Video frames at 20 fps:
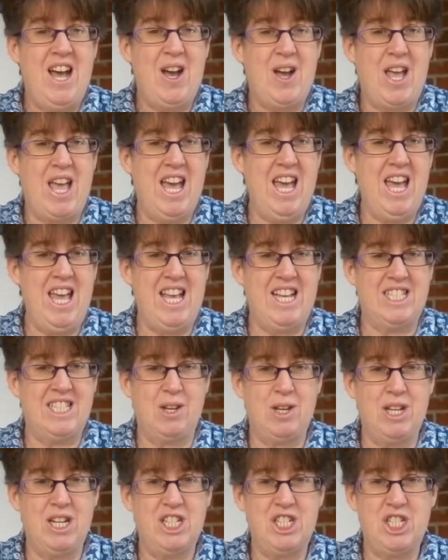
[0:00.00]
Okay, so
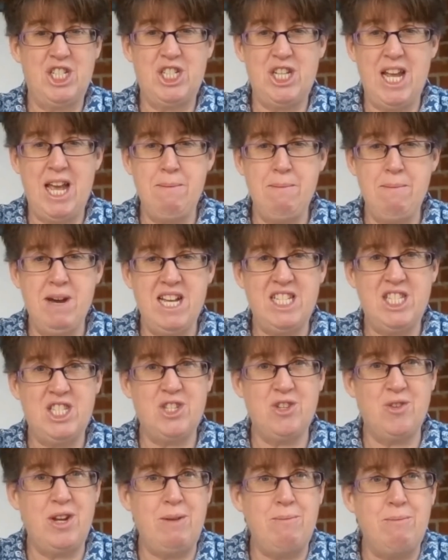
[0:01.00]
I'm going to share my
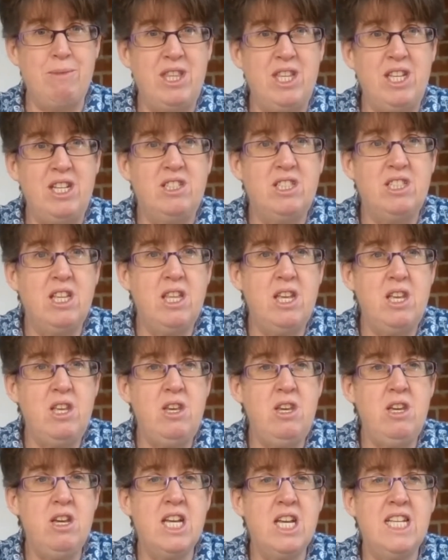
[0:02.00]
screen with you so that
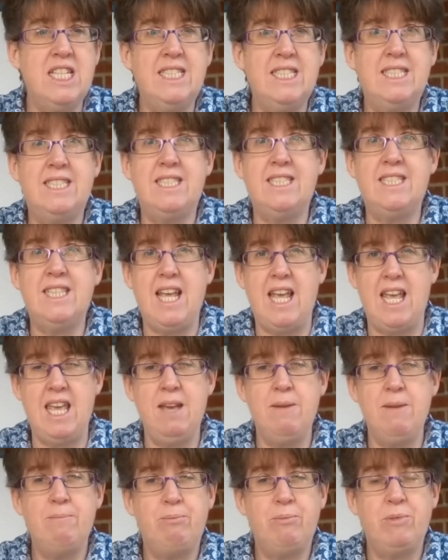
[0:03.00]
you can
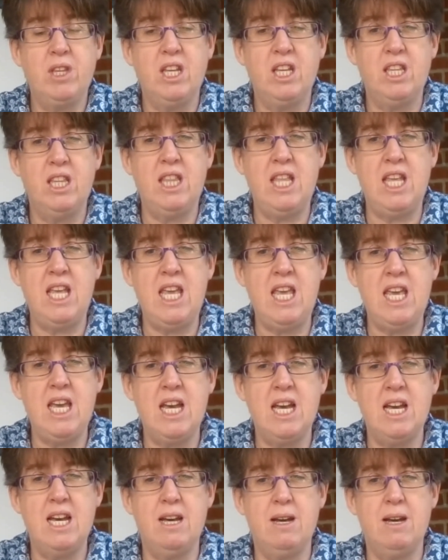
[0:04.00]
see the